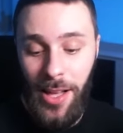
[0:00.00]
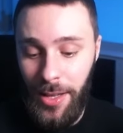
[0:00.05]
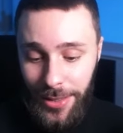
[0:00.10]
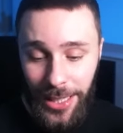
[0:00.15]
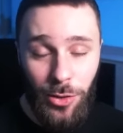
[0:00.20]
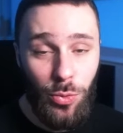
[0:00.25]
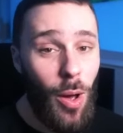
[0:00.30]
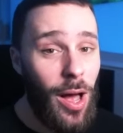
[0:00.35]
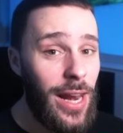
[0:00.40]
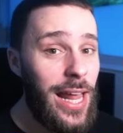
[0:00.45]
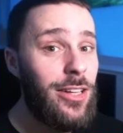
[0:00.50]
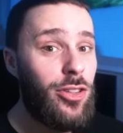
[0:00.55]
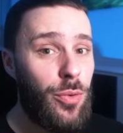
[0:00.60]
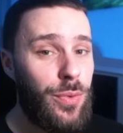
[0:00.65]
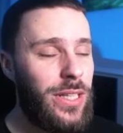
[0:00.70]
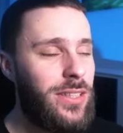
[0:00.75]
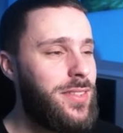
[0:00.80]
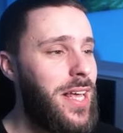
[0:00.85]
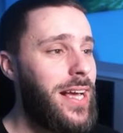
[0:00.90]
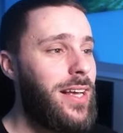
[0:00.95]
That's what I like doing
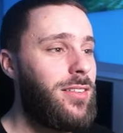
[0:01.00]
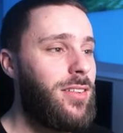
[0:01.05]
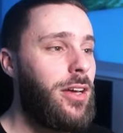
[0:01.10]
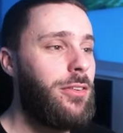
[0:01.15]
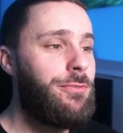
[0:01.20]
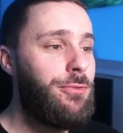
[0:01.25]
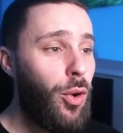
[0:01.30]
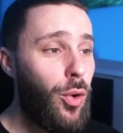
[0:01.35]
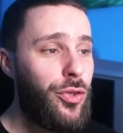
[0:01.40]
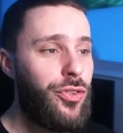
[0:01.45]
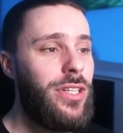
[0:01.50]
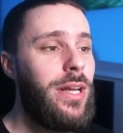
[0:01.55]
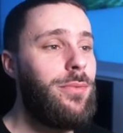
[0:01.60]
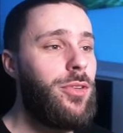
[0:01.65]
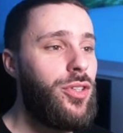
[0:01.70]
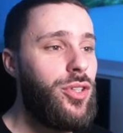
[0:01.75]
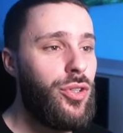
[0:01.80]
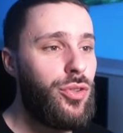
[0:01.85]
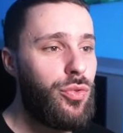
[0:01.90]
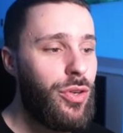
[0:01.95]
this deck, is like forcing them
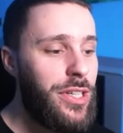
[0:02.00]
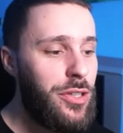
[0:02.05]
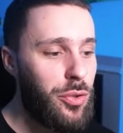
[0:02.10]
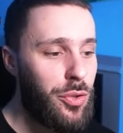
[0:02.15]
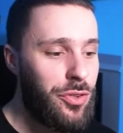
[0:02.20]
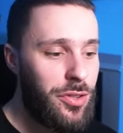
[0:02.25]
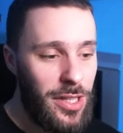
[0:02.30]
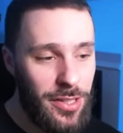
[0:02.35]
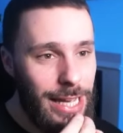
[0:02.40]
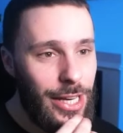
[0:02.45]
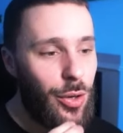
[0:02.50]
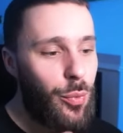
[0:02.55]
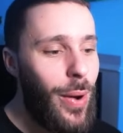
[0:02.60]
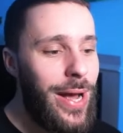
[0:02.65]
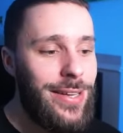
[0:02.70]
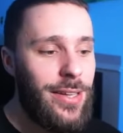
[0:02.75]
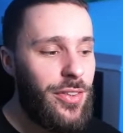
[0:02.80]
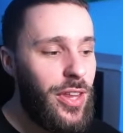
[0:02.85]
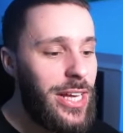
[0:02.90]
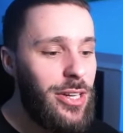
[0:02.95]
to use resources in a
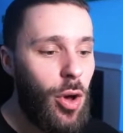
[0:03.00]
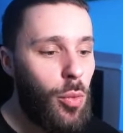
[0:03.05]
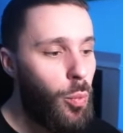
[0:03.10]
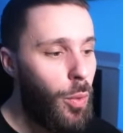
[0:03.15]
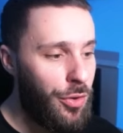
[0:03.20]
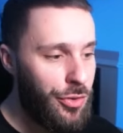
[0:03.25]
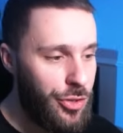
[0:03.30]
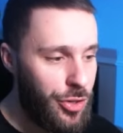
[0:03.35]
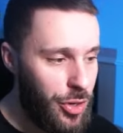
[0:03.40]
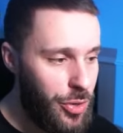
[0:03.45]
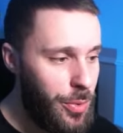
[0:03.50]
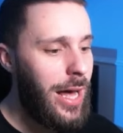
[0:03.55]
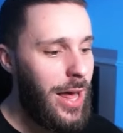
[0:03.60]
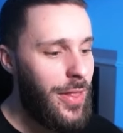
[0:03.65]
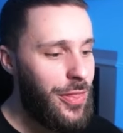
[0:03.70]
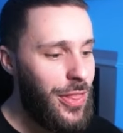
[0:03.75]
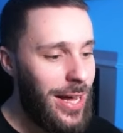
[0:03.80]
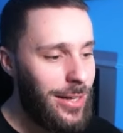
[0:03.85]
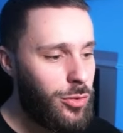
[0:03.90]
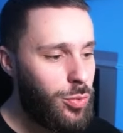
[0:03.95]
way that they don't want to,
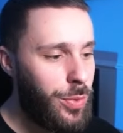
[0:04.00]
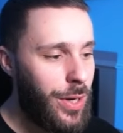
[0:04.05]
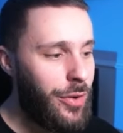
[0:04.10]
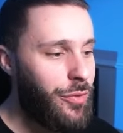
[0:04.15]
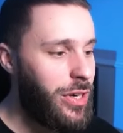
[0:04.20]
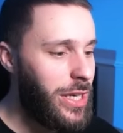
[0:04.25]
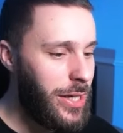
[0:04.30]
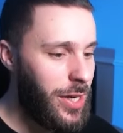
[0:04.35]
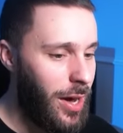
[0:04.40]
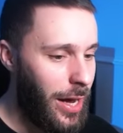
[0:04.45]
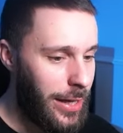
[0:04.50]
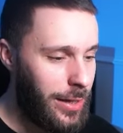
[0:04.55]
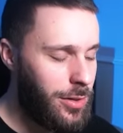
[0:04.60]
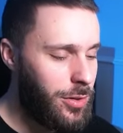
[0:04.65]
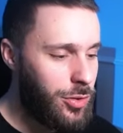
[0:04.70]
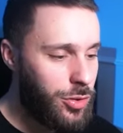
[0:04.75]
and that's what I really like.